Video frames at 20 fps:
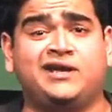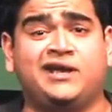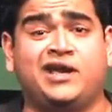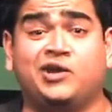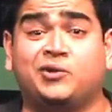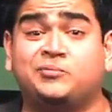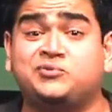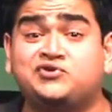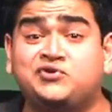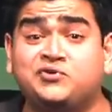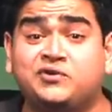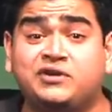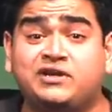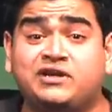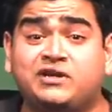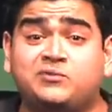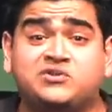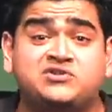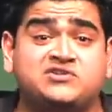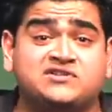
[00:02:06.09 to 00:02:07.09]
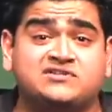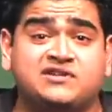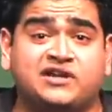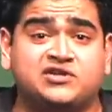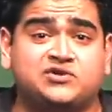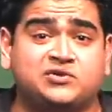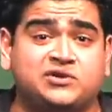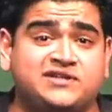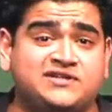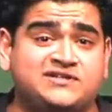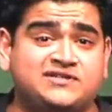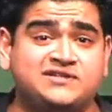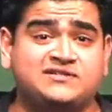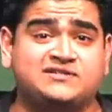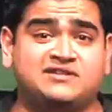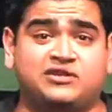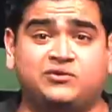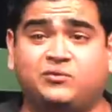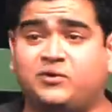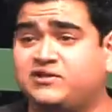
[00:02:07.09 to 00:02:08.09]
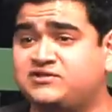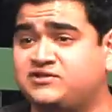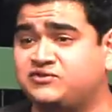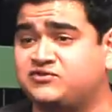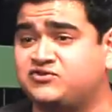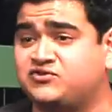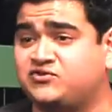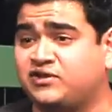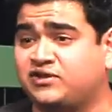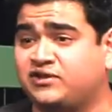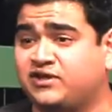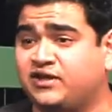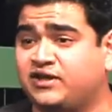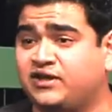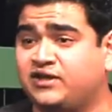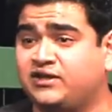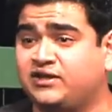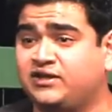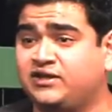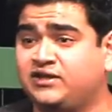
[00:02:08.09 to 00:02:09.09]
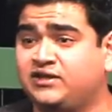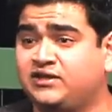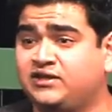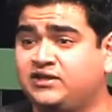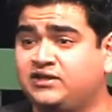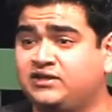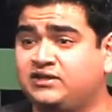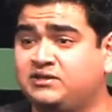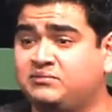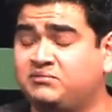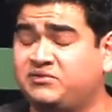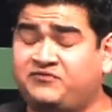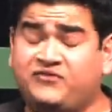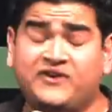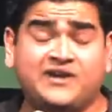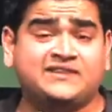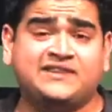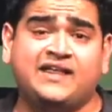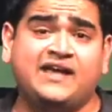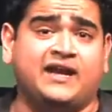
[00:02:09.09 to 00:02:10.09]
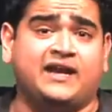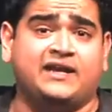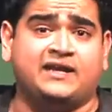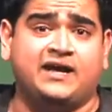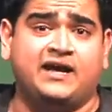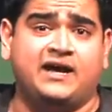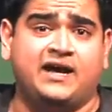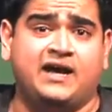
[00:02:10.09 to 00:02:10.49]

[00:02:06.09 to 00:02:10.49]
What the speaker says: an opportunity which doesn't actually exist otherwise in Australia. But fuck that.